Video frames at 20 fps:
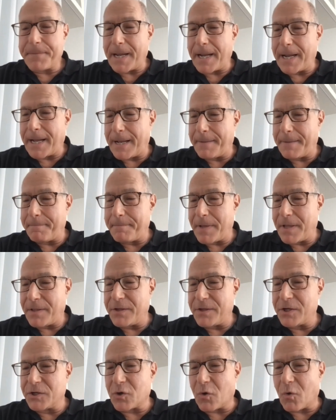Um,
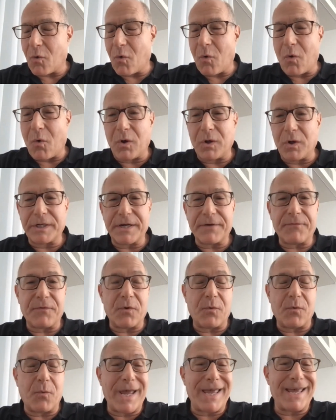these are all
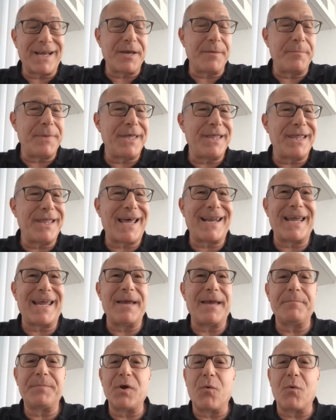different. It could be that
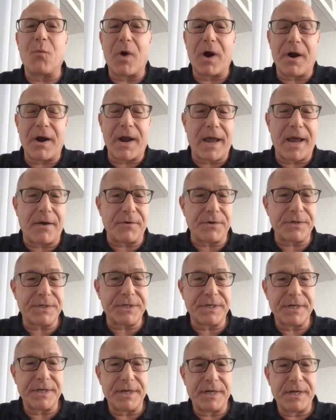empty
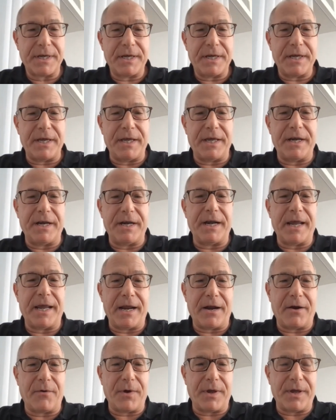warehouse in an
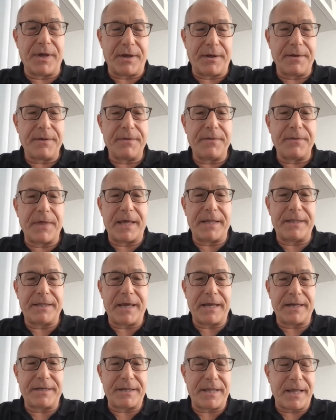area that
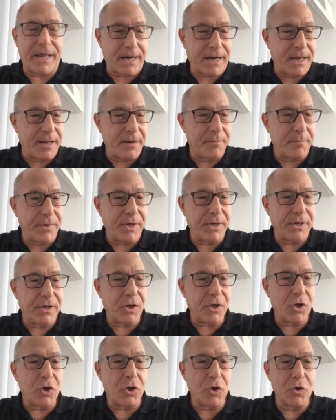that that can
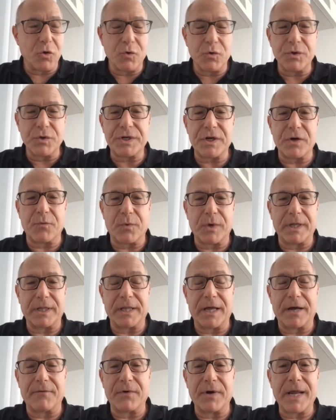be used and
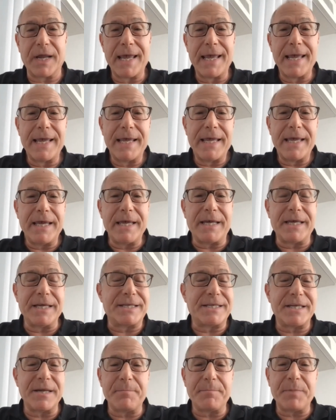relevered. It
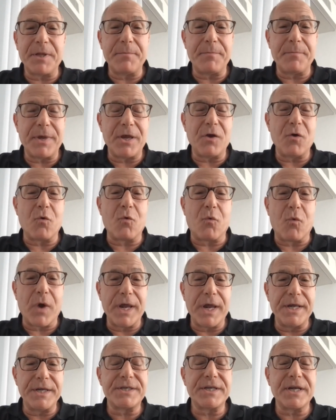could simply be
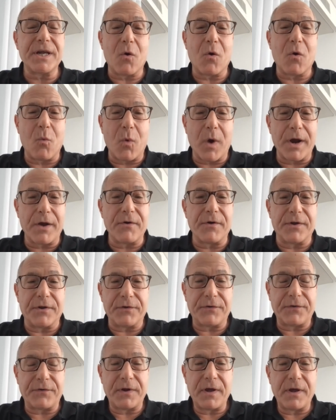raising
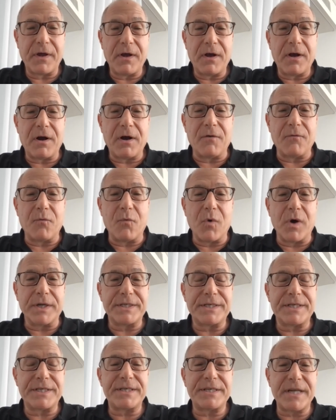awareness of
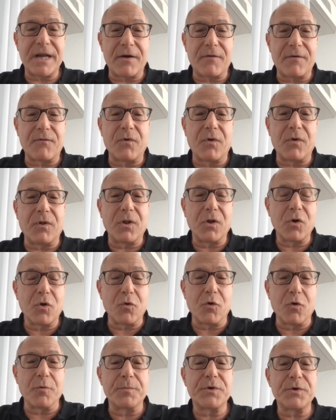what several
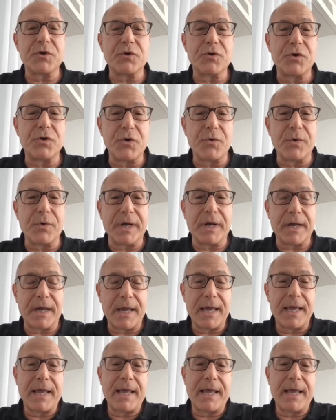groups are doing